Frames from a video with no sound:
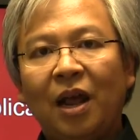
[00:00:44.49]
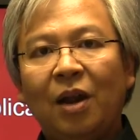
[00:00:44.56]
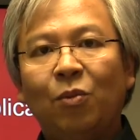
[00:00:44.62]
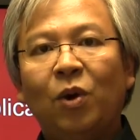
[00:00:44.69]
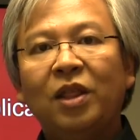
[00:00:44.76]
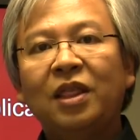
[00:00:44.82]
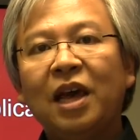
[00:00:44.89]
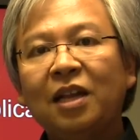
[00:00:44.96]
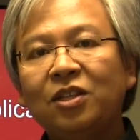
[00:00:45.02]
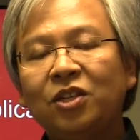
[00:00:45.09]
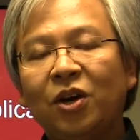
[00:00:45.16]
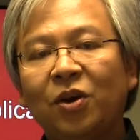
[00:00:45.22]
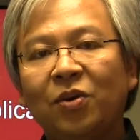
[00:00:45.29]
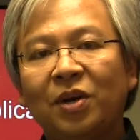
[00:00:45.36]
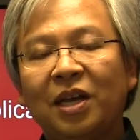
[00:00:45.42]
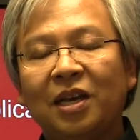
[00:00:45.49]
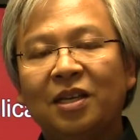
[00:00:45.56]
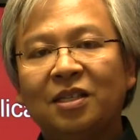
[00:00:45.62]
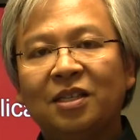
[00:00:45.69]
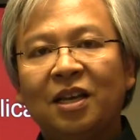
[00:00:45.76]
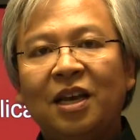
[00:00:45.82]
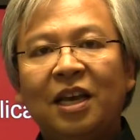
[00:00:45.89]
And what that tone
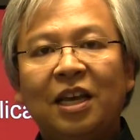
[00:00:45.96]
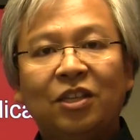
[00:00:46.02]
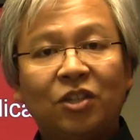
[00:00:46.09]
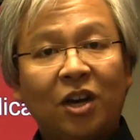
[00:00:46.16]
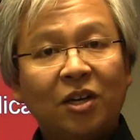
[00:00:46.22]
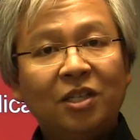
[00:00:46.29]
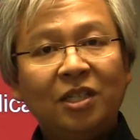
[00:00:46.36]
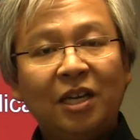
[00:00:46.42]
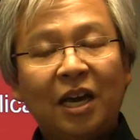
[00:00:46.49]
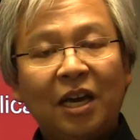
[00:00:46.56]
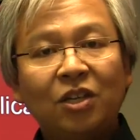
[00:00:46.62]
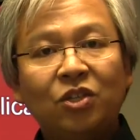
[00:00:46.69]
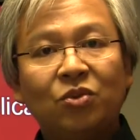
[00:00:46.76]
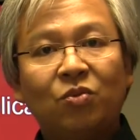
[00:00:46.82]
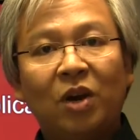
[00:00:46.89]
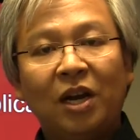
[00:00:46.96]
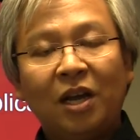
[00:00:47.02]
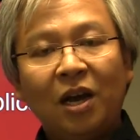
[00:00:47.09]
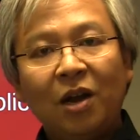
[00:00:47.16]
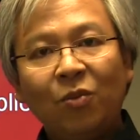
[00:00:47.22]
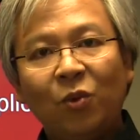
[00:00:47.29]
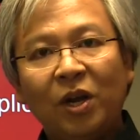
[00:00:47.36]
is, is RTX
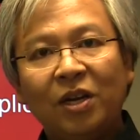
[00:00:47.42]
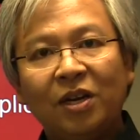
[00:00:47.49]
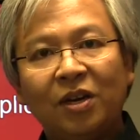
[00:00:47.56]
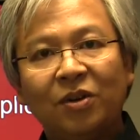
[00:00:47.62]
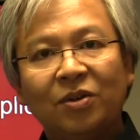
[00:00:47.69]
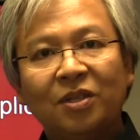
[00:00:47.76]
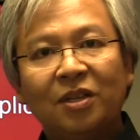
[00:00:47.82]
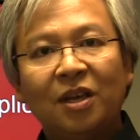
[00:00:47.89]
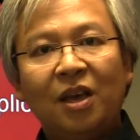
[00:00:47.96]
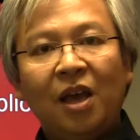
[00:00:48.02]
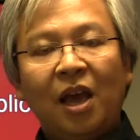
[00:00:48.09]
running on Windows,